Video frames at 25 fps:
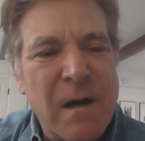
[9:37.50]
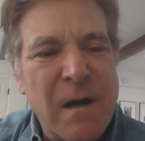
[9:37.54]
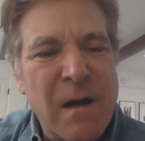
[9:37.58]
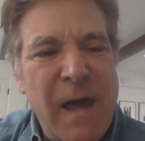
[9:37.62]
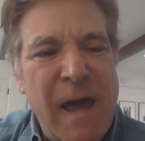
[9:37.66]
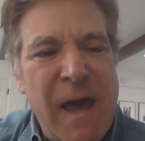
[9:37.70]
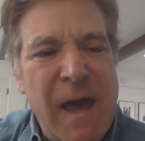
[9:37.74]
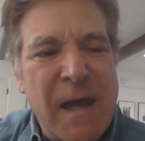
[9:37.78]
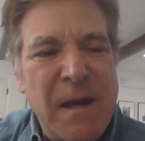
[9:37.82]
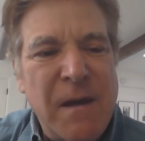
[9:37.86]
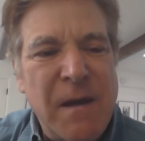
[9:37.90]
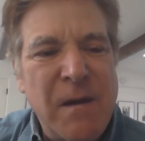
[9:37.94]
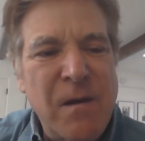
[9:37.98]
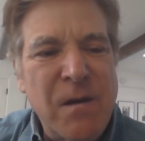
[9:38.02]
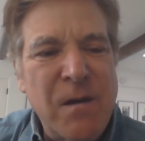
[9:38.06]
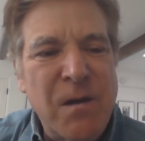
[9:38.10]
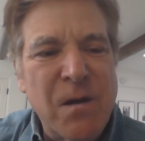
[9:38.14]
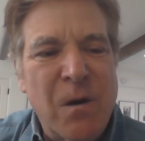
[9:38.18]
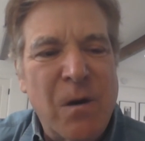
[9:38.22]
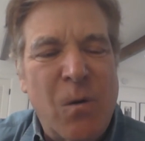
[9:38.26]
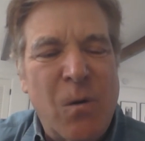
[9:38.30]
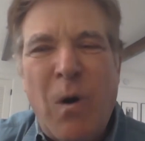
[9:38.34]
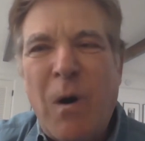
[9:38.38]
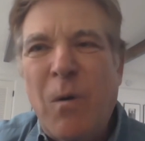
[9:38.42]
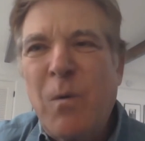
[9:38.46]
And,
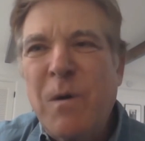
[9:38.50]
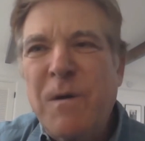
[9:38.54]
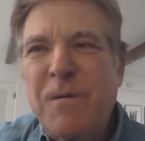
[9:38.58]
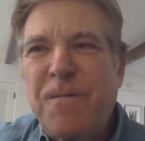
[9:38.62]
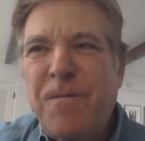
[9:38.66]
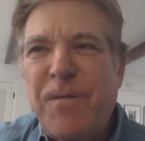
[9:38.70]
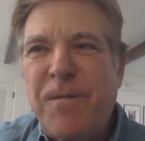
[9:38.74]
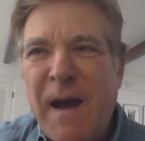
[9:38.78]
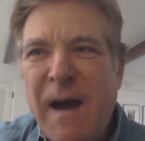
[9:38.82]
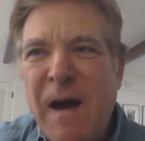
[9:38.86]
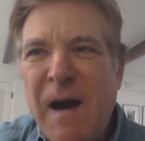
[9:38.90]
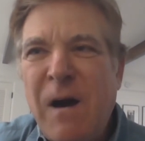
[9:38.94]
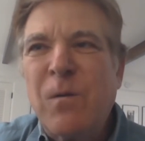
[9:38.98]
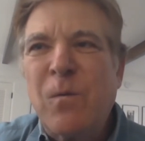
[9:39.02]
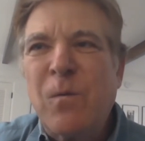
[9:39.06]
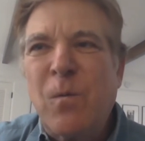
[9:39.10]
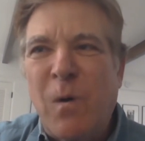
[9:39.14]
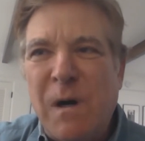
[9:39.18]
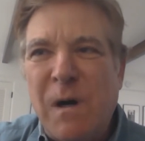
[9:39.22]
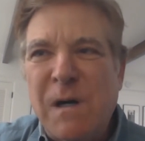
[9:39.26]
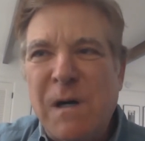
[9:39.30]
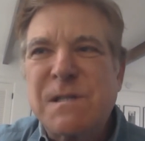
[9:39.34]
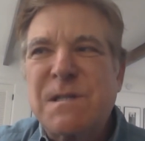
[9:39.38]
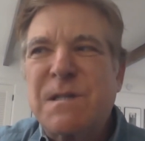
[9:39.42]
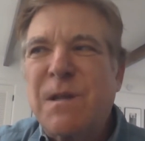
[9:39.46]
what we found
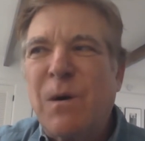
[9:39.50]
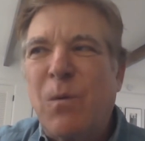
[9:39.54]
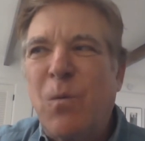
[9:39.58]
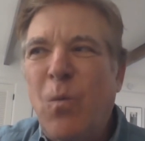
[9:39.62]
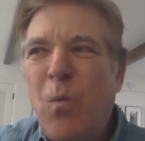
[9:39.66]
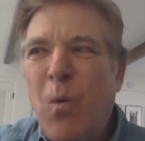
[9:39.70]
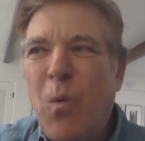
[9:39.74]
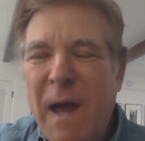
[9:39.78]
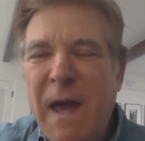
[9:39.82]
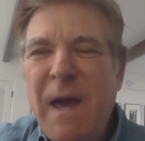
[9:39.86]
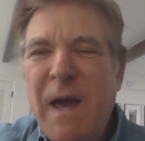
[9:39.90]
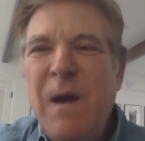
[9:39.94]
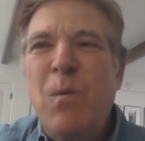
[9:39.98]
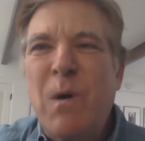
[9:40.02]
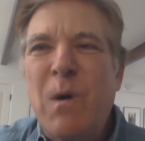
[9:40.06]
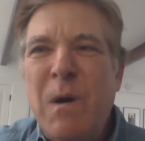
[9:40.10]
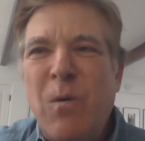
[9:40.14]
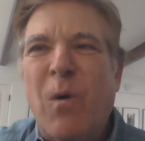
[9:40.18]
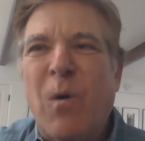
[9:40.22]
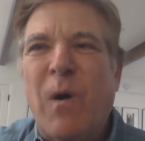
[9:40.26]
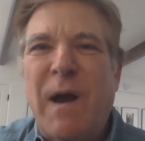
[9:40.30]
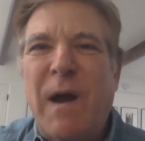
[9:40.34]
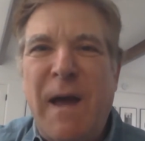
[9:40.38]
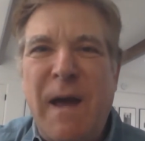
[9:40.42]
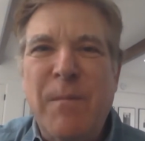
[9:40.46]
was the way we
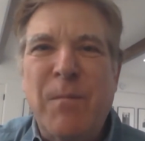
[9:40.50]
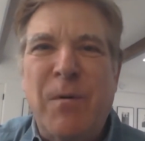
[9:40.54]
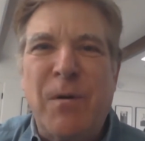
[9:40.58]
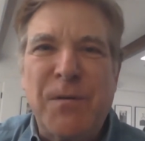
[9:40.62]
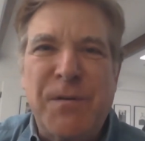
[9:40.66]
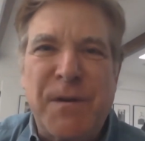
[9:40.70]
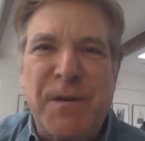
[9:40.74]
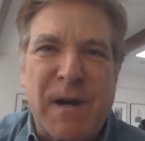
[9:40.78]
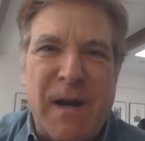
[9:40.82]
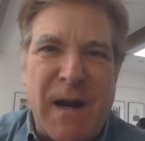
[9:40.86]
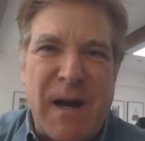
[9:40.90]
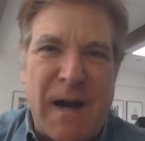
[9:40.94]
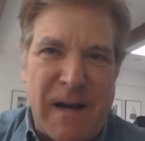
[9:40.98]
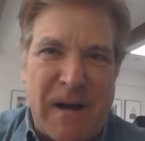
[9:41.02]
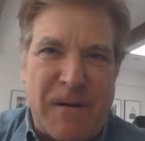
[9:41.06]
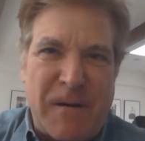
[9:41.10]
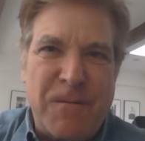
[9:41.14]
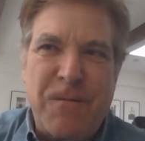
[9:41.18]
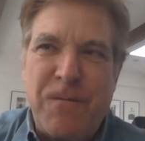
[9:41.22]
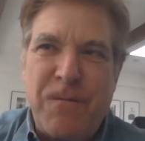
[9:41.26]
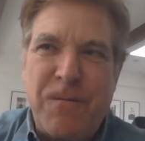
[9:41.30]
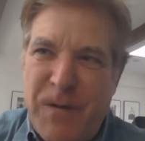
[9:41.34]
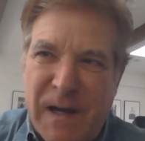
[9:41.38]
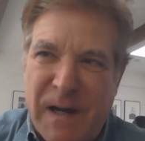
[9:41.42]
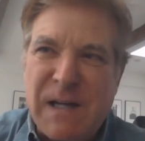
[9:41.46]
were able to kind
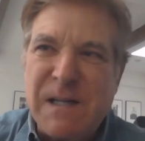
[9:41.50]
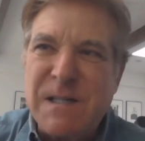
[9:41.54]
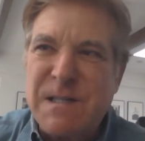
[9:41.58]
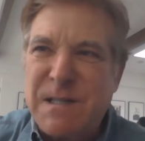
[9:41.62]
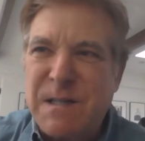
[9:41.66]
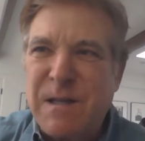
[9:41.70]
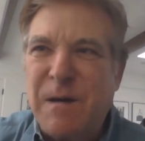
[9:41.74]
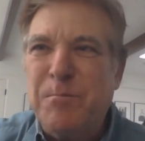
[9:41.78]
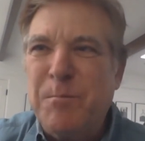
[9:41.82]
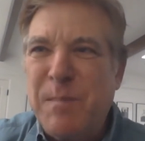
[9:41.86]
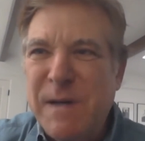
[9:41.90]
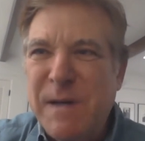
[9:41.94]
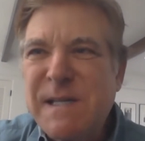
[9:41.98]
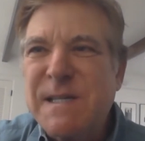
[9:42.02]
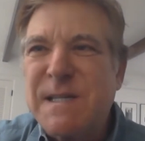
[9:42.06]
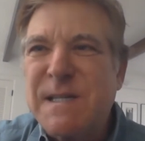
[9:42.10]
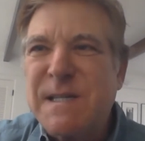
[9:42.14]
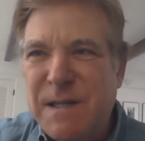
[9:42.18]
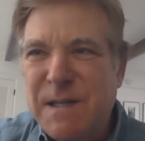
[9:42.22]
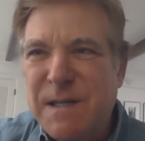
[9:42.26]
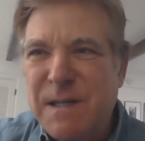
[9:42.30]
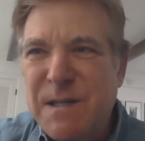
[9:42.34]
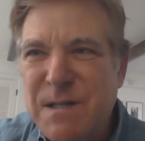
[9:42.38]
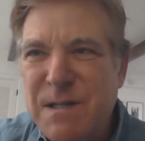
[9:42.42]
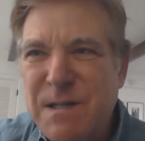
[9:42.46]
of fix the
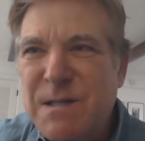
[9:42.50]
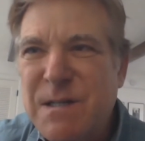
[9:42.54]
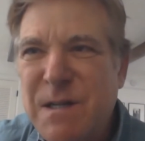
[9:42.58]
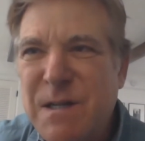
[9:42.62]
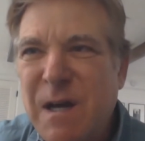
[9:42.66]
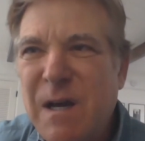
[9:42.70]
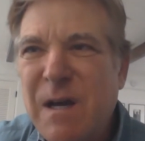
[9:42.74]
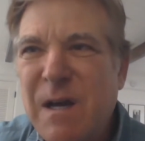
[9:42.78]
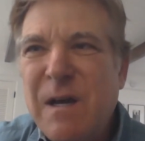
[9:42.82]
business.